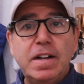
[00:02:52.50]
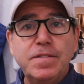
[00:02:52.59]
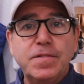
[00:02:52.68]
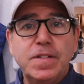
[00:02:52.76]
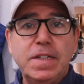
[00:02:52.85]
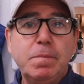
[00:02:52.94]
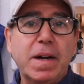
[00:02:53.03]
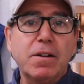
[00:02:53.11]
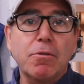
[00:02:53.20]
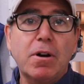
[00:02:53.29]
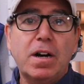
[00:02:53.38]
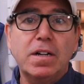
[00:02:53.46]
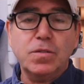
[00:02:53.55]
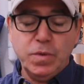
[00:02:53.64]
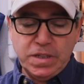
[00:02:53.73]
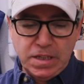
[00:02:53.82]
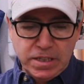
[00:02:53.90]
off in my garage
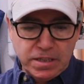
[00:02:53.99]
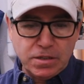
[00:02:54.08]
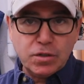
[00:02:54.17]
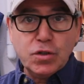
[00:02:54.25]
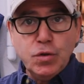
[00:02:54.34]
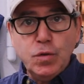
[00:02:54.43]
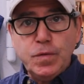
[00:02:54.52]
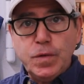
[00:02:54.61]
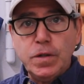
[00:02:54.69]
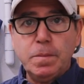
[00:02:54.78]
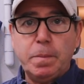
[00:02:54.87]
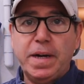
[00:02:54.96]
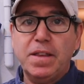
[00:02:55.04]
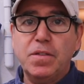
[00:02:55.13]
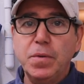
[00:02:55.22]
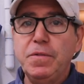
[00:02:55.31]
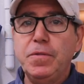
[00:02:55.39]
with a little 2-foot by
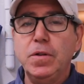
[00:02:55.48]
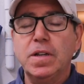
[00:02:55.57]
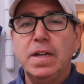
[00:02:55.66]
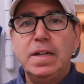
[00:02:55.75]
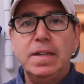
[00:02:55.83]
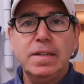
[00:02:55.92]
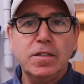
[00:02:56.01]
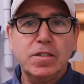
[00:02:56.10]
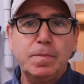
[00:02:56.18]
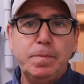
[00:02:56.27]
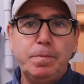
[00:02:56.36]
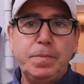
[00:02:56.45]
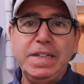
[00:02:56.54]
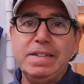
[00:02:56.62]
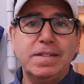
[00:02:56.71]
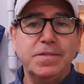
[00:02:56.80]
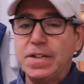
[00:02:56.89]
3-foot little
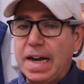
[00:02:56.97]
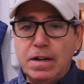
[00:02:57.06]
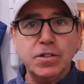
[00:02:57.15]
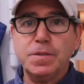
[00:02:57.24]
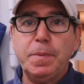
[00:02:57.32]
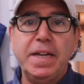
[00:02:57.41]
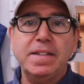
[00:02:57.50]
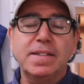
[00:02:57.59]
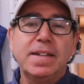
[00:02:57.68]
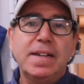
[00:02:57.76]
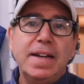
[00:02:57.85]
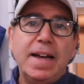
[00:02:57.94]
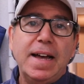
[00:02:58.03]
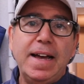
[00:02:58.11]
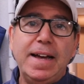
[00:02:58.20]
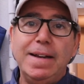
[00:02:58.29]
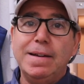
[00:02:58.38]
piece of counter space
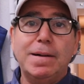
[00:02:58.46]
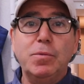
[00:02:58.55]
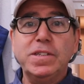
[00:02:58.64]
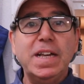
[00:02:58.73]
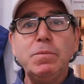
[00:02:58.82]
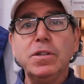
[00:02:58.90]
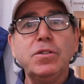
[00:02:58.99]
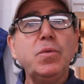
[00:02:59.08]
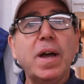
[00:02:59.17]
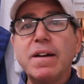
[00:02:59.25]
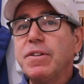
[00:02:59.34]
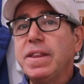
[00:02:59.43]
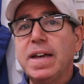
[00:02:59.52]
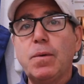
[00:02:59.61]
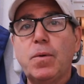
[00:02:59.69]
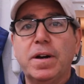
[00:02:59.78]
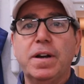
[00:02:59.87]
and was able to do
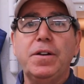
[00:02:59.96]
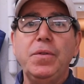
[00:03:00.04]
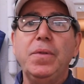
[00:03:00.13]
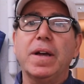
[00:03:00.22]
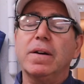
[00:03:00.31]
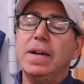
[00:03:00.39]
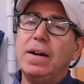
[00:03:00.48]
everything I wanted to do there.